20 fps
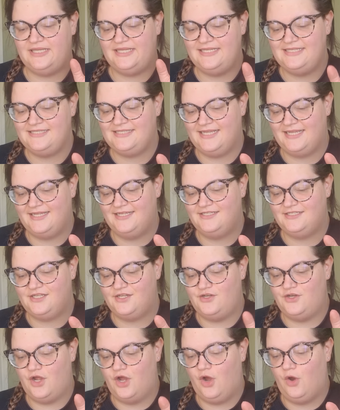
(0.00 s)
He says,
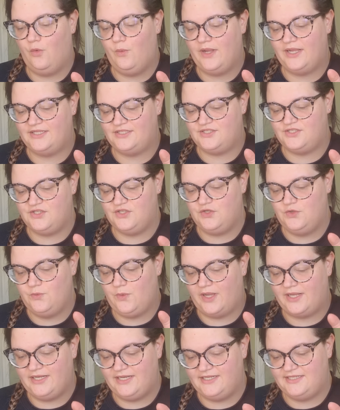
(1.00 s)
no, it's
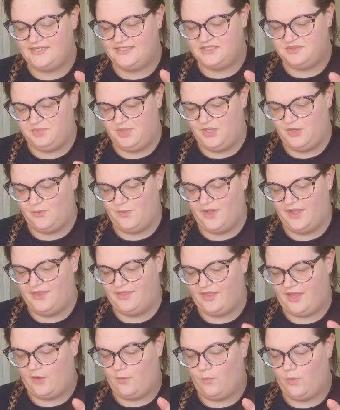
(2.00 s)
you I need to speak with.
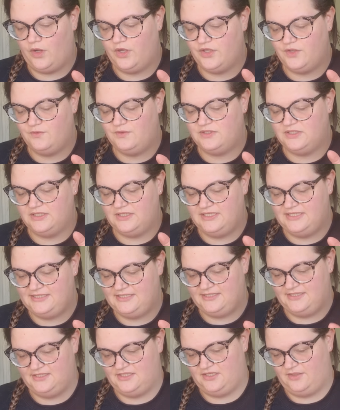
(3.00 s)
I want you to
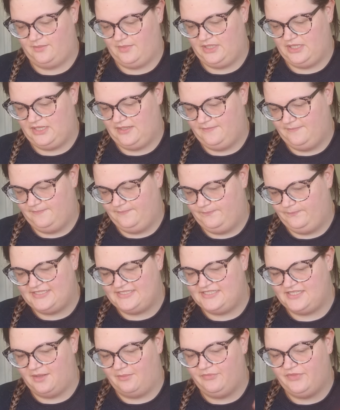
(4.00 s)
listen to me.
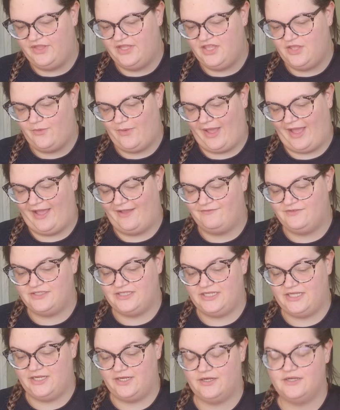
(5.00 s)
It's something you have to
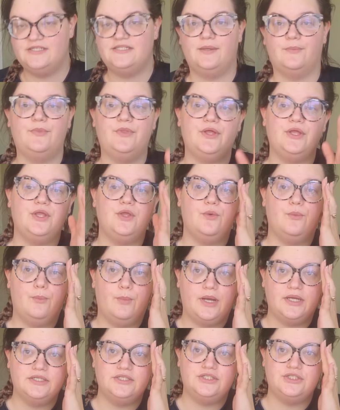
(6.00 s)
hear, something you
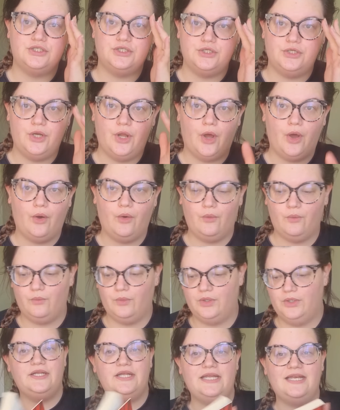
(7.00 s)
must know.
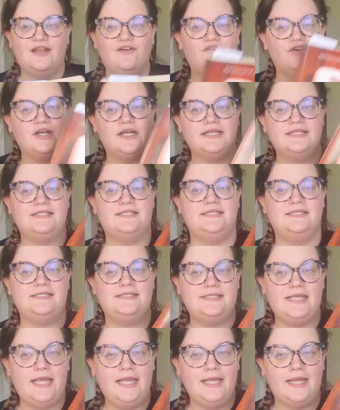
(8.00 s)
But he never gets to
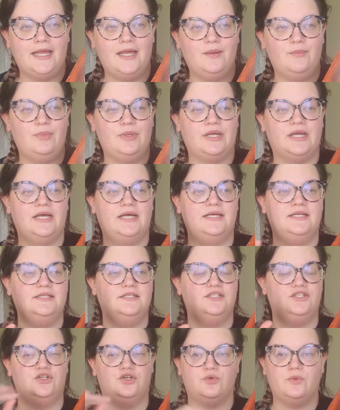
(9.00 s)
say it
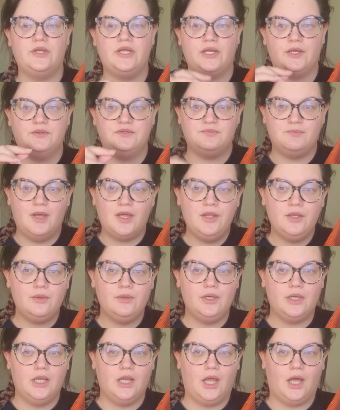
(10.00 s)
because Noriko's
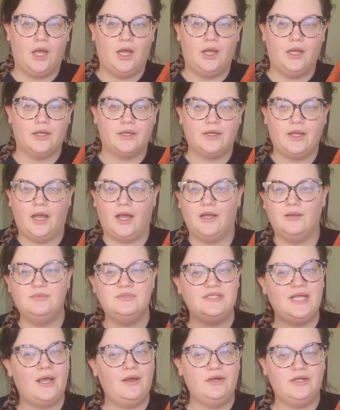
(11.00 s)
mother-in-law
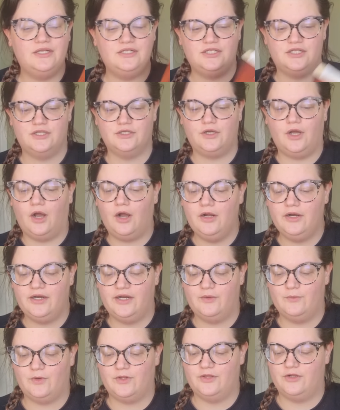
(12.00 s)
comes out into the
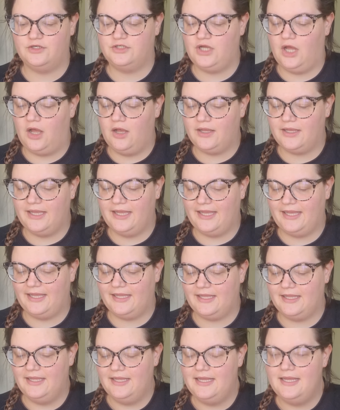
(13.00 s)
garden where they're
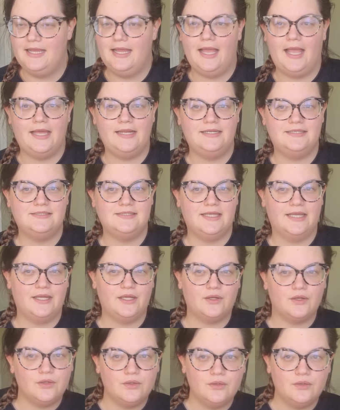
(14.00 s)
talking and is like,